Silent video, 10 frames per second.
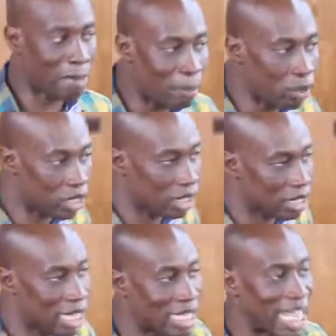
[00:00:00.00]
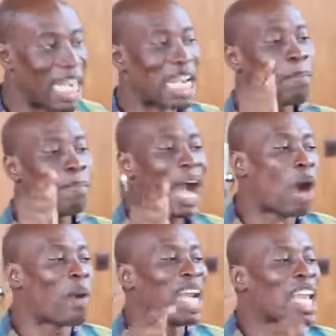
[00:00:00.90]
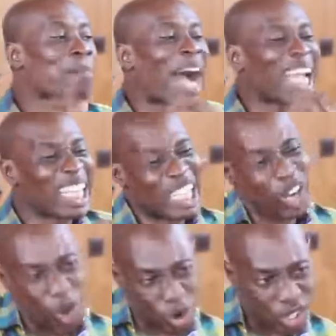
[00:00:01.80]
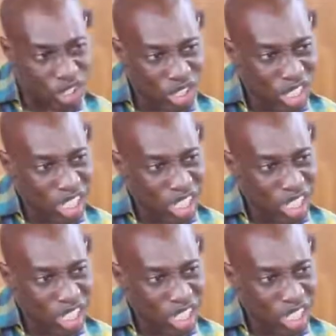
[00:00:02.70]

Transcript: The Bible says, the labor, our labor in the Lord